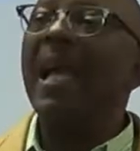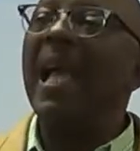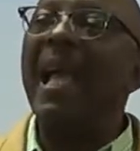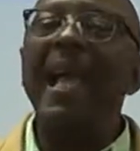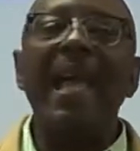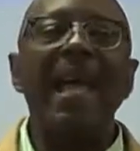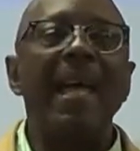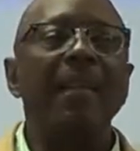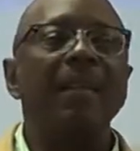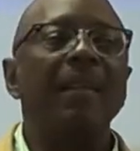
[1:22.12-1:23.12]

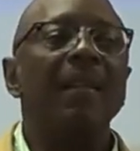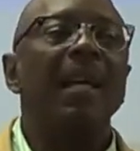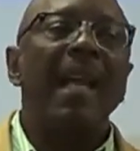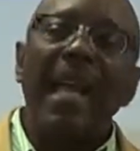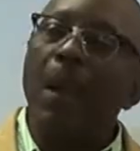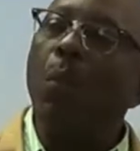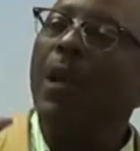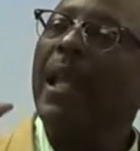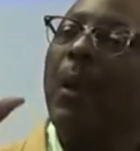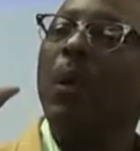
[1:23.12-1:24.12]
And
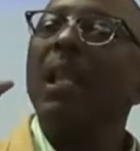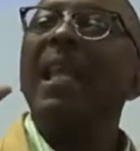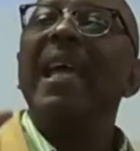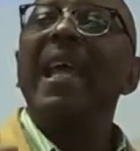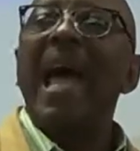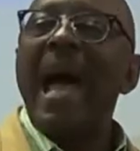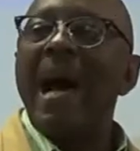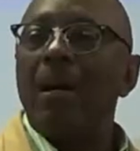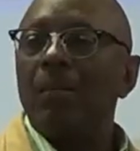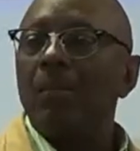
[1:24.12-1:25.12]
when they were led
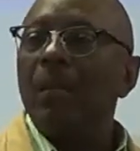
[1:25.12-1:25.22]
out